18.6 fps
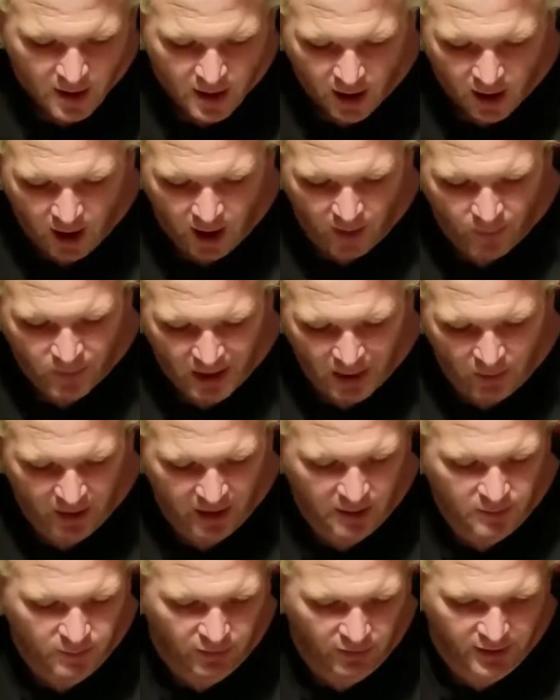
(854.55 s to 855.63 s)
I went
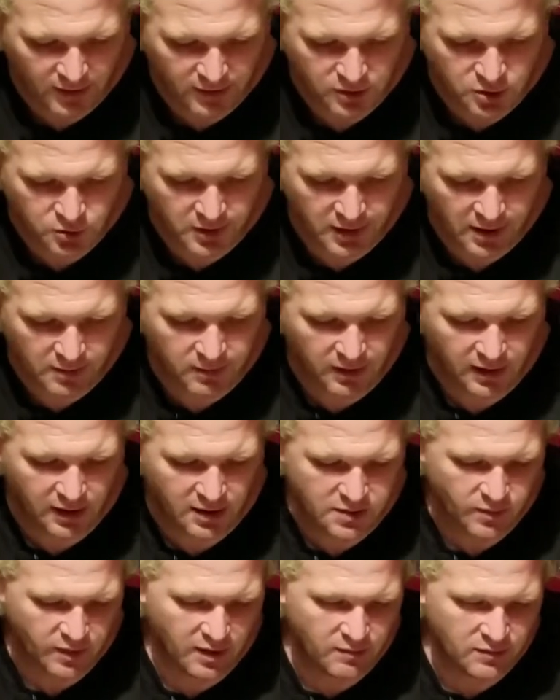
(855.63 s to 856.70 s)
ahead and pulled out the tree because
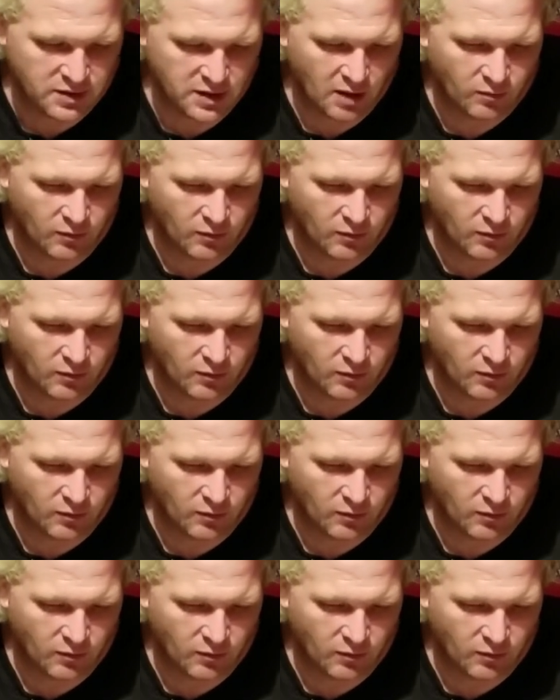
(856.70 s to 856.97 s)
when I'm done